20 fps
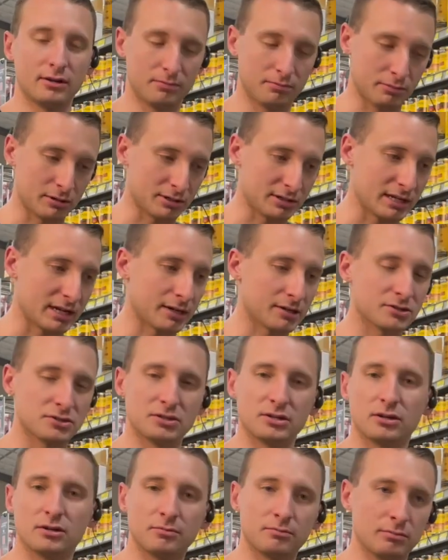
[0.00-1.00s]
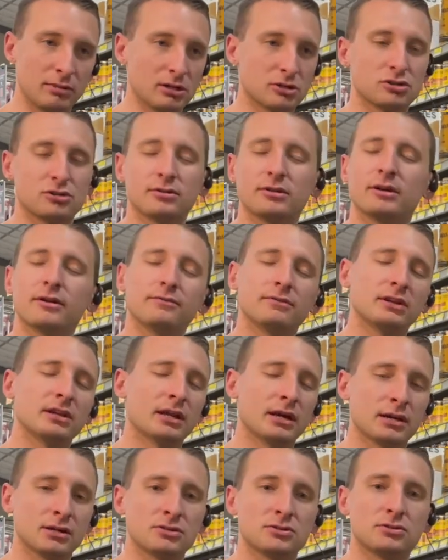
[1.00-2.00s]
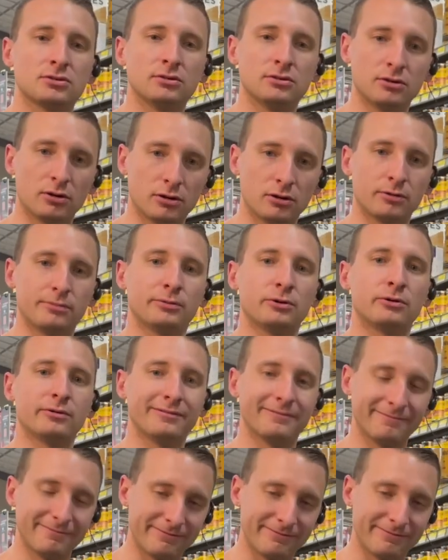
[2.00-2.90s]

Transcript: protects it, make sure they have a nice durable